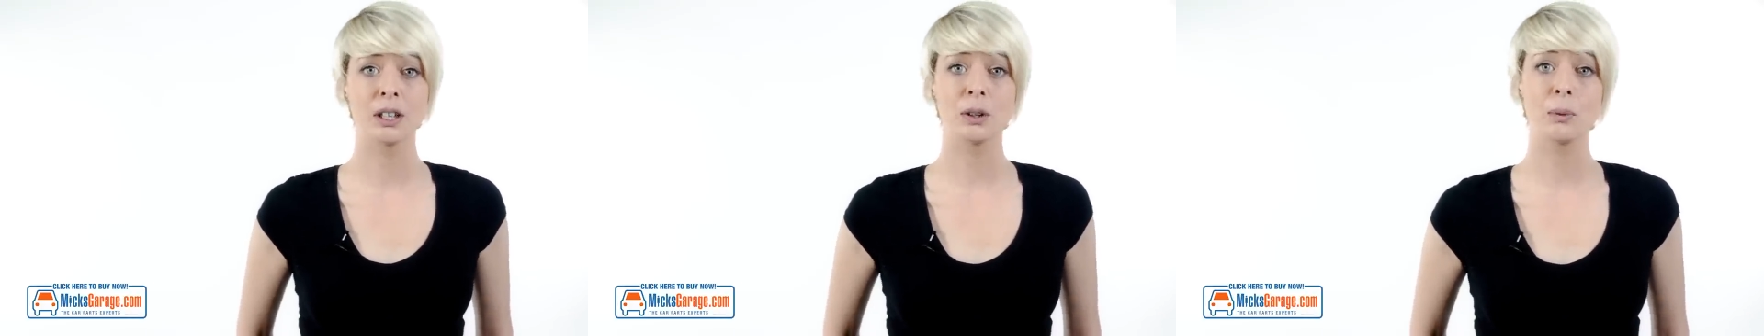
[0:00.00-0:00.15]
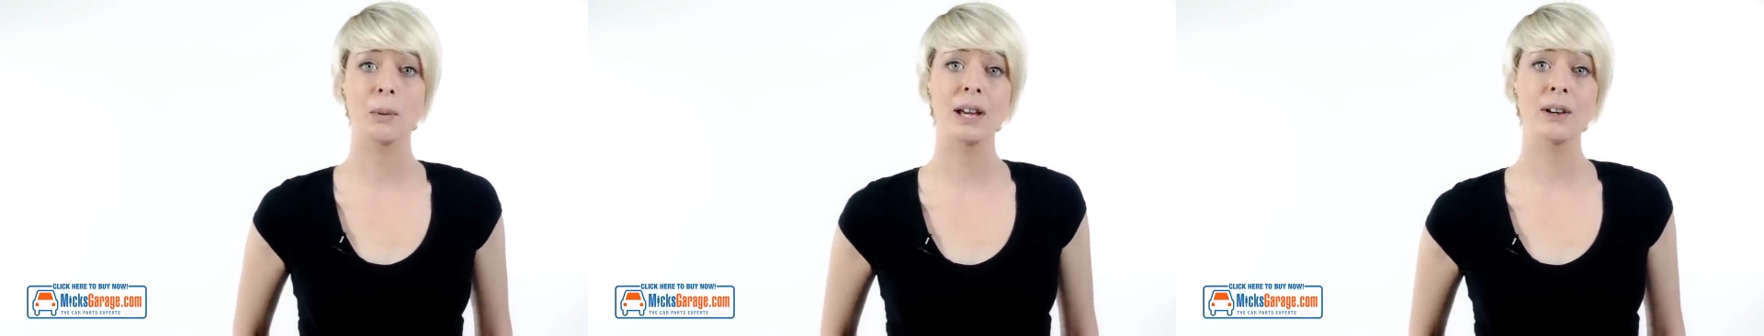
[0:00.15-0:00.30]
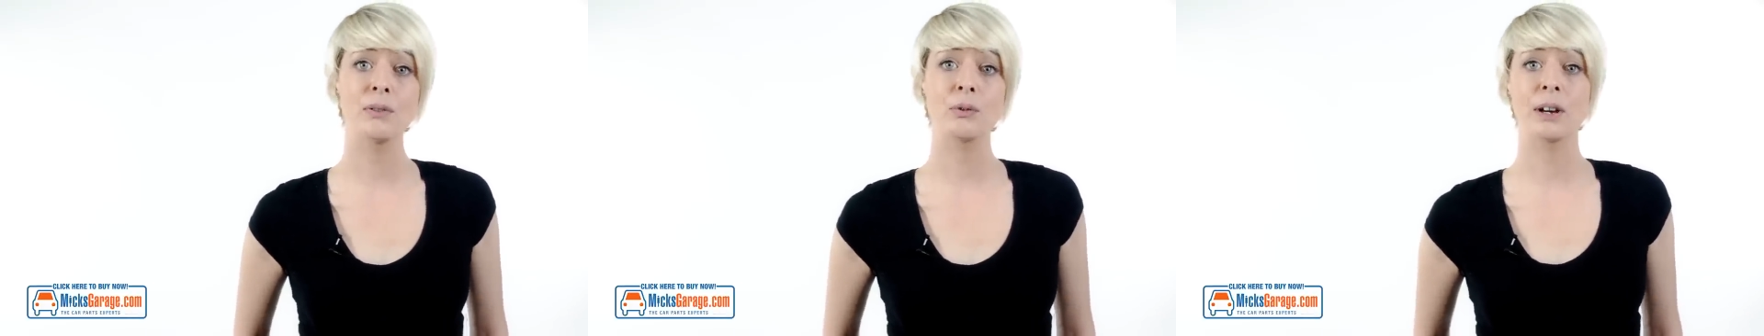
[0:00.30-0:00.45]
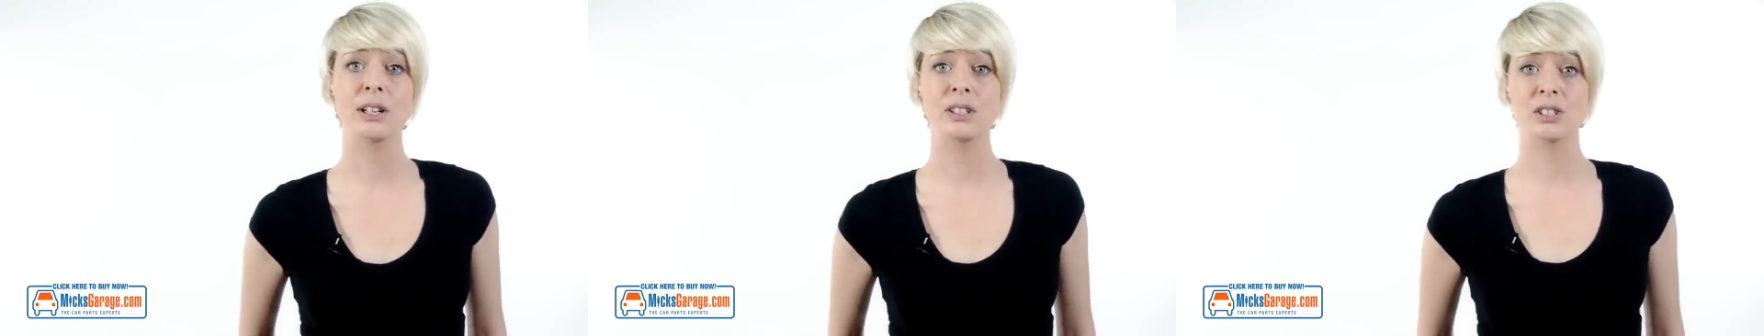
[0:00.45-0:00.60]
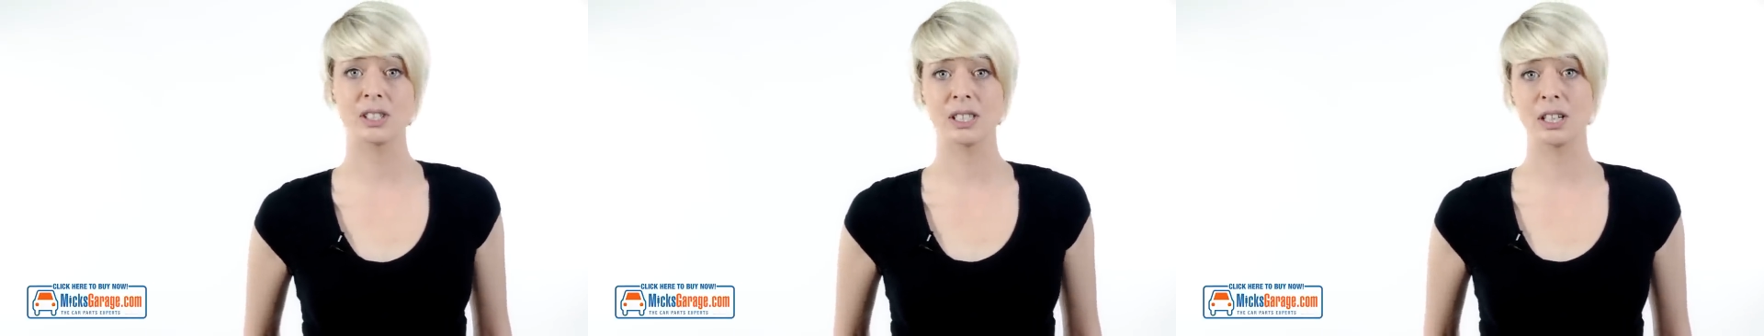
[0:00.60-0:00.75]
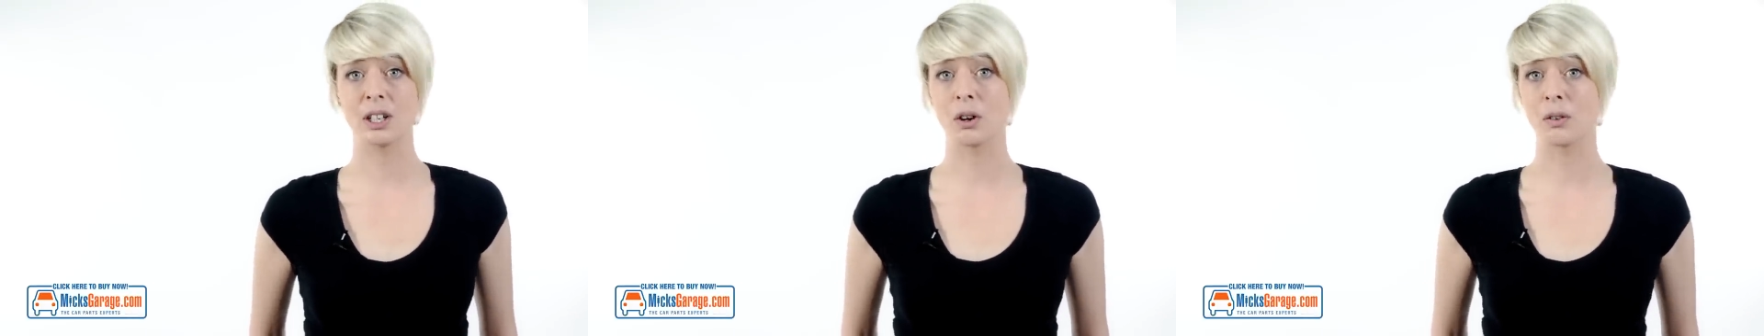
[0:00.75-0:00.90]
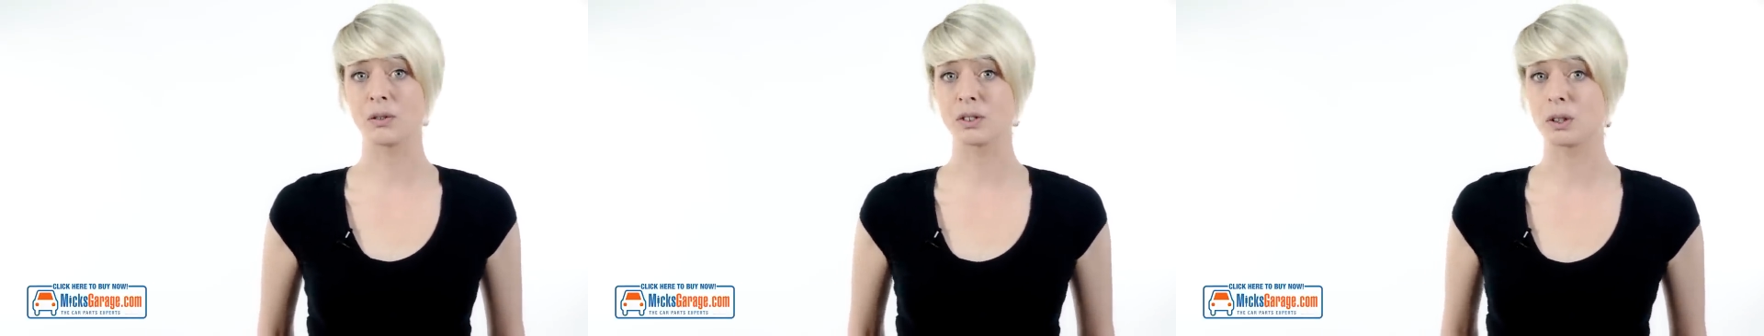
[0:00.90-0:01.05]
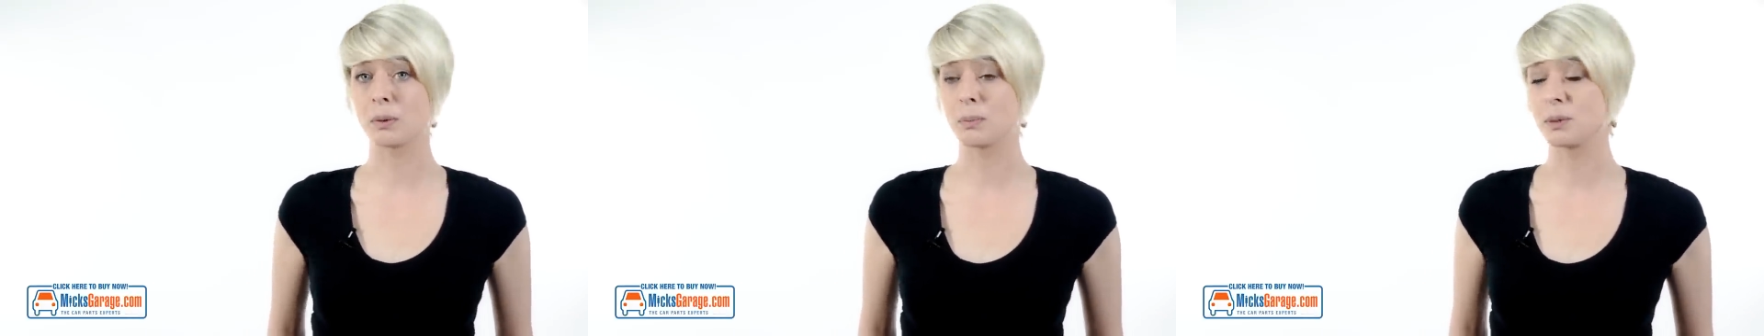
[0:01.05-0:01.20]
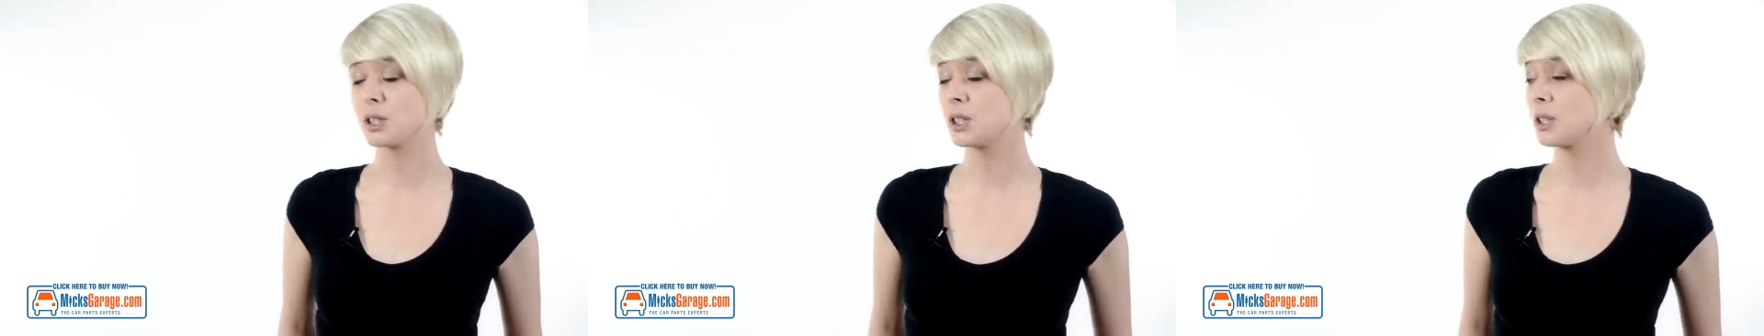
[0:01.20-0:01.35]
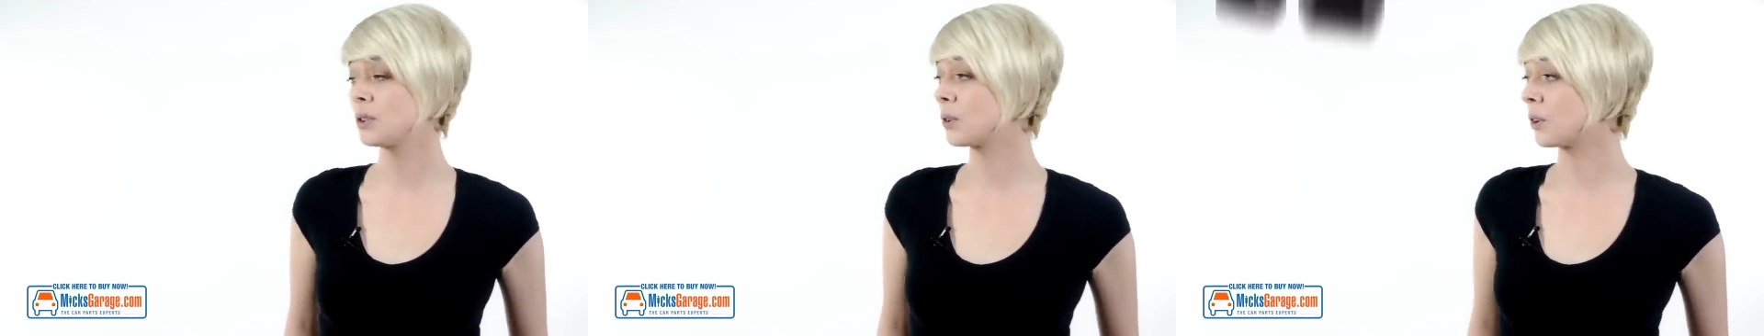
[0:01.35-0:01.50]
The Wave range of seat covers
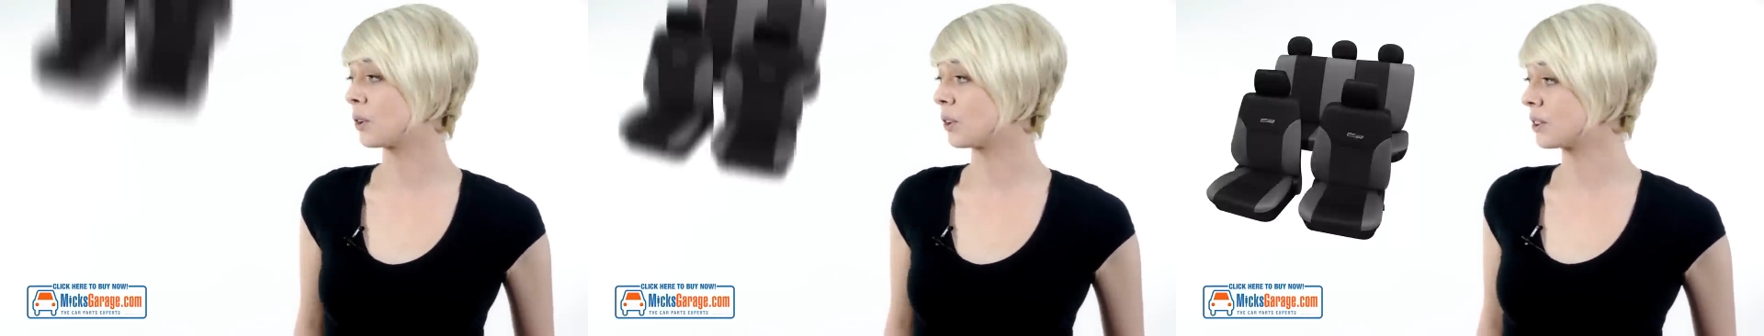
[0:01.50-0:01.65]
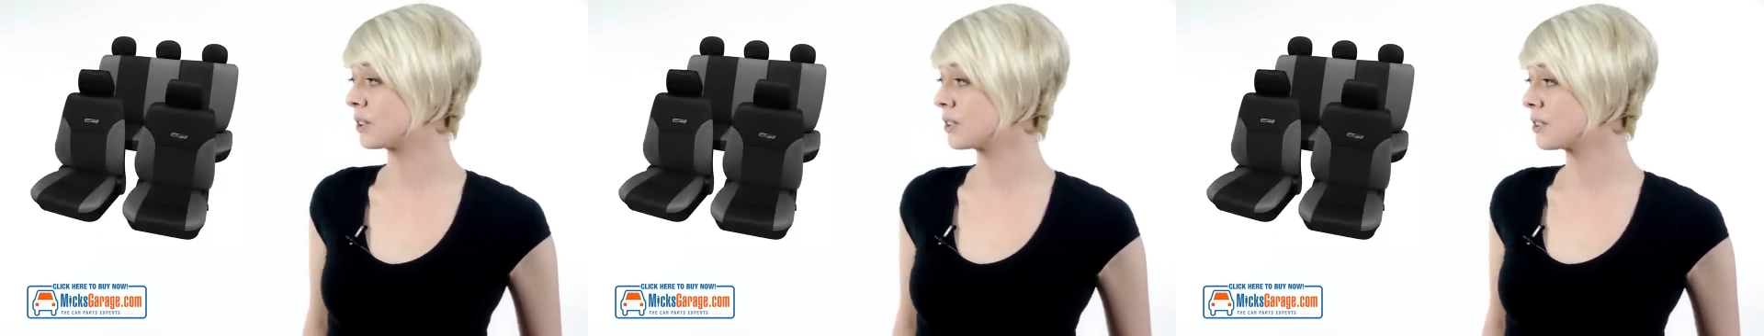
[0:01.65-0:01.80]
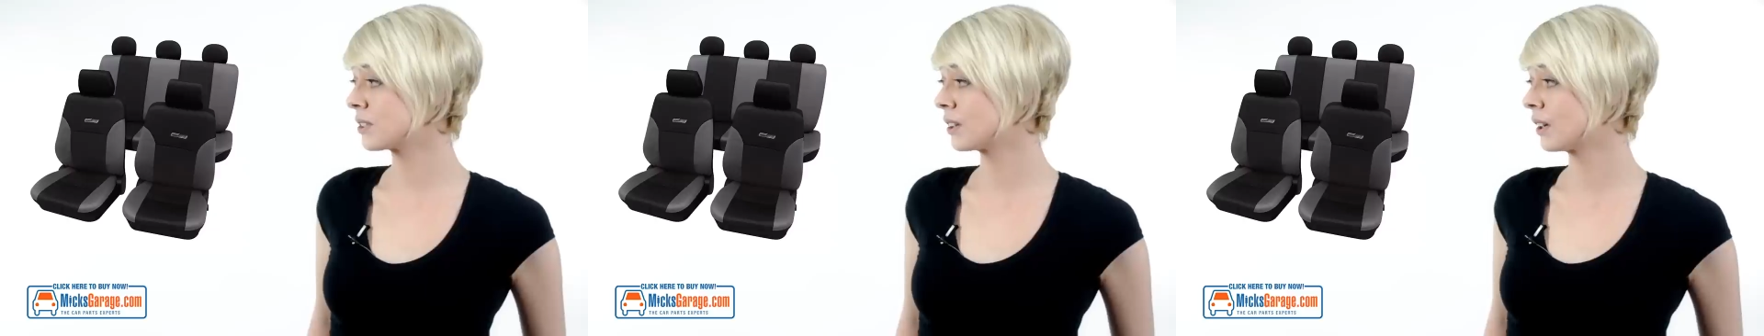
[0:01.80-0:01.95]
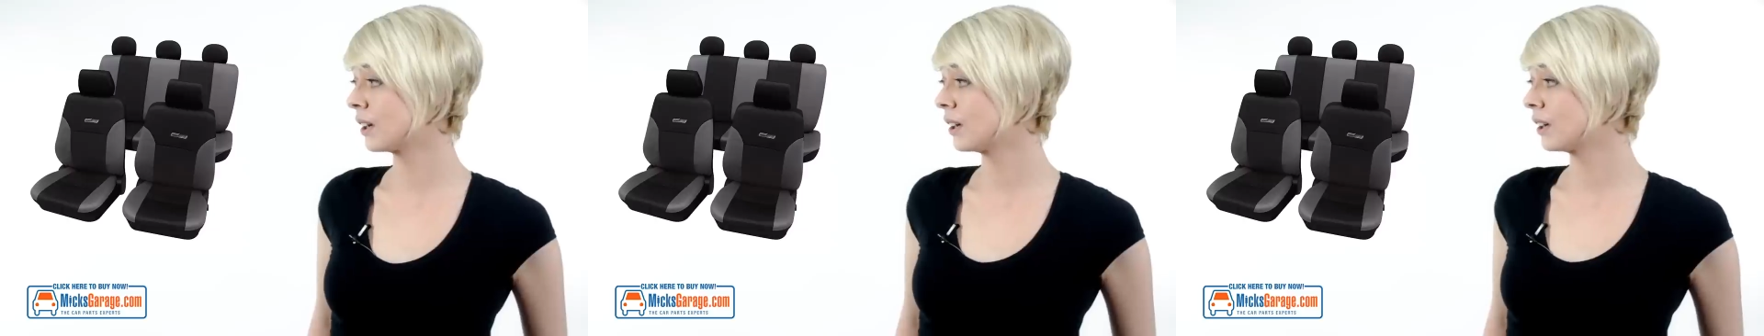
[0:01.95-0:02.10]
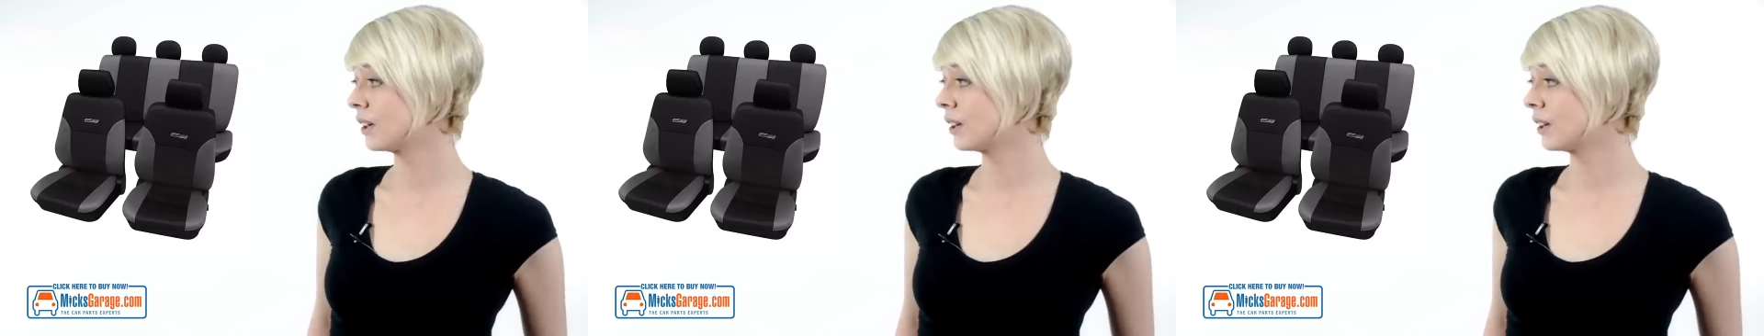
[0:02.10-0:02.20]
come in two colours,